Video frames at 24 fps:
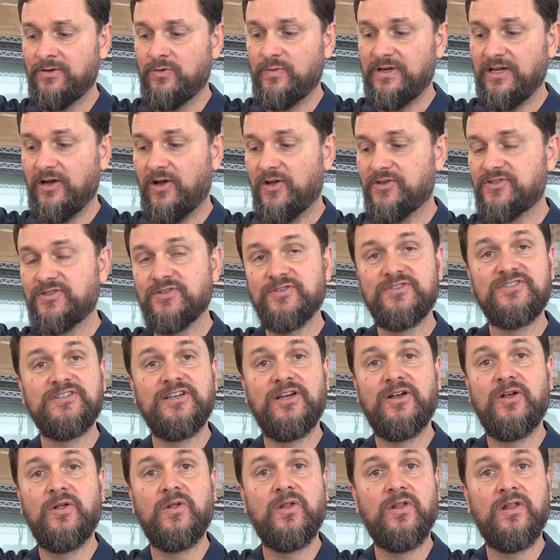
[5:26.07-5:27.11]
We also
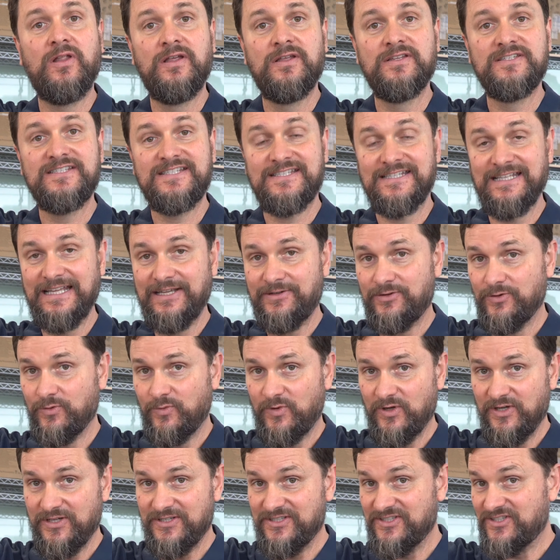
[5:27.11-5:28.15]
sell slender
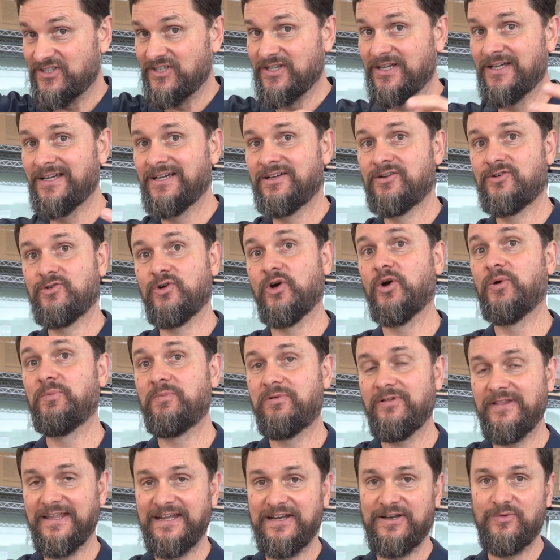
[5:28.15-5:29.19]
ones, chrome
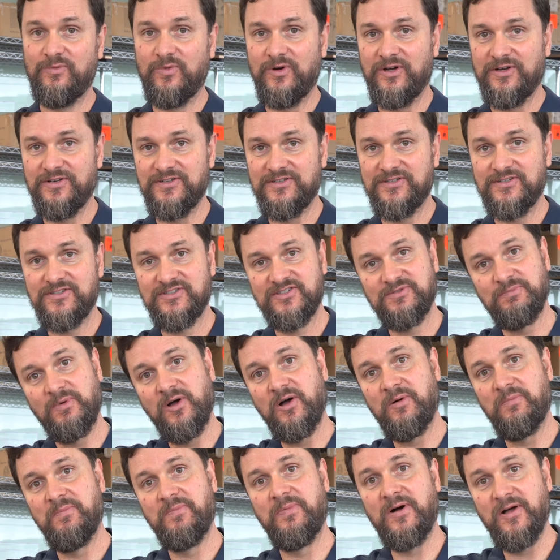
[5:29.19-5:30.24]
plated ones,
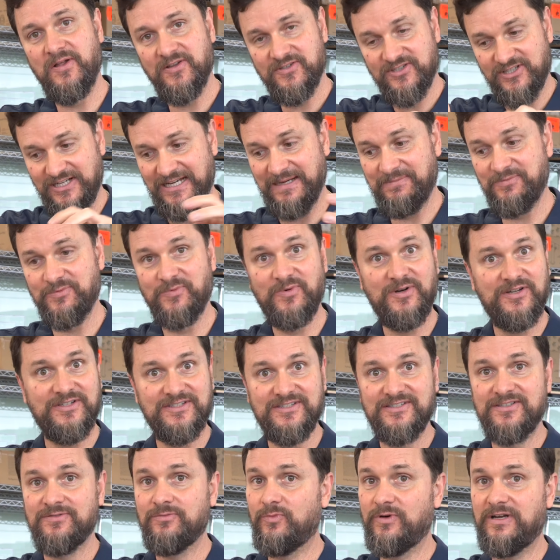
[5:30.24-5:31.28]
small ball shaped
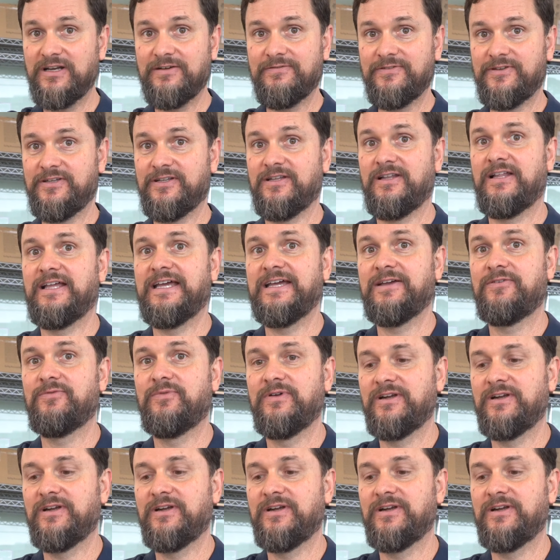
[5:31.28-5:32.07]
ones, whatever you like.